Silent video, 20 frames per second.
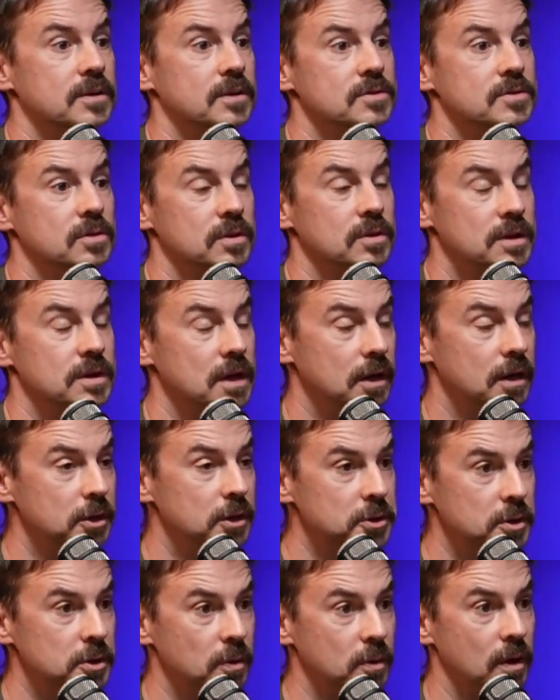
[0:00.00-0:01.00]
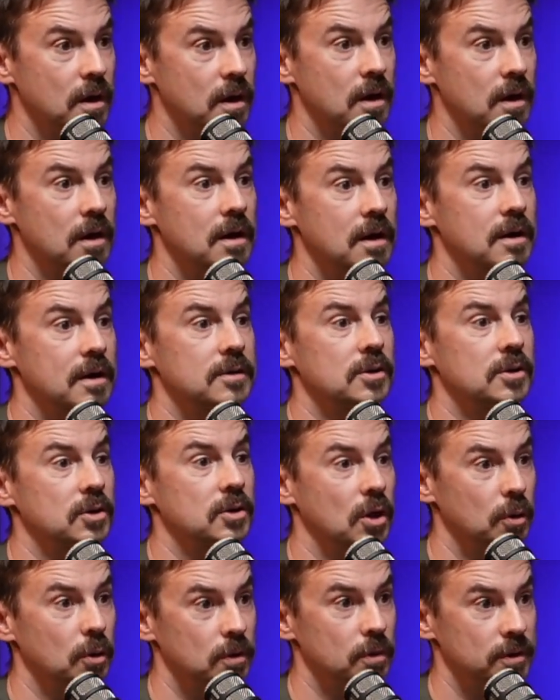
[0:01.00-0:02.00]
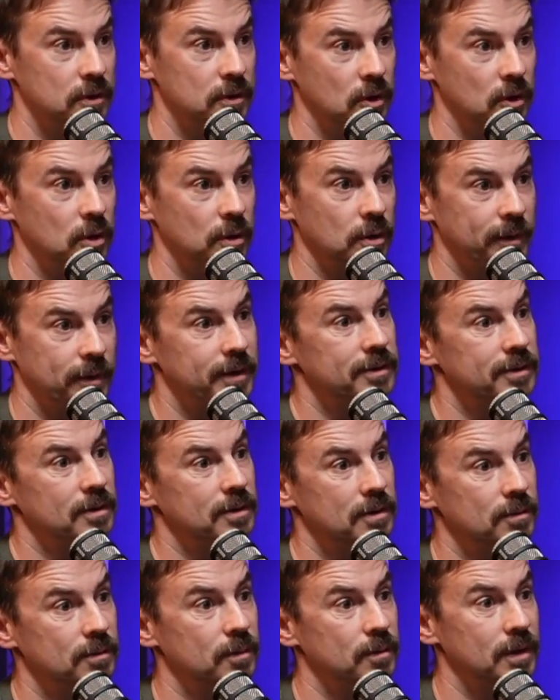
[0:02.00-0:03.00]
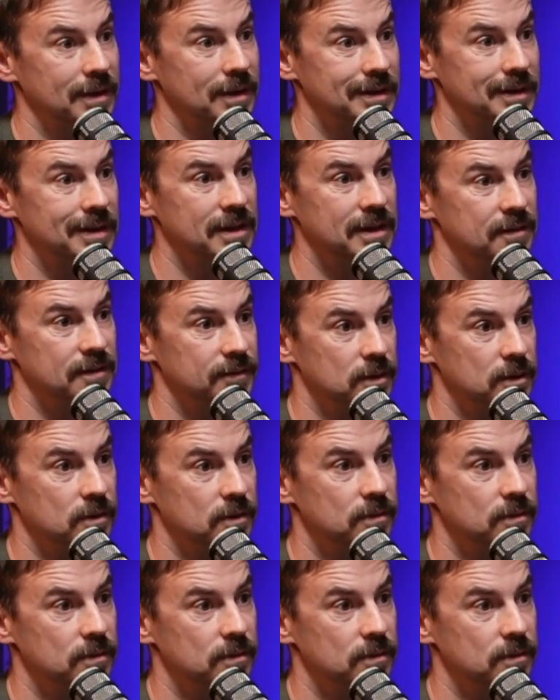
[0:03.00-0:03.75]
So the younger you are, the lower the loan amount they're willing to give you.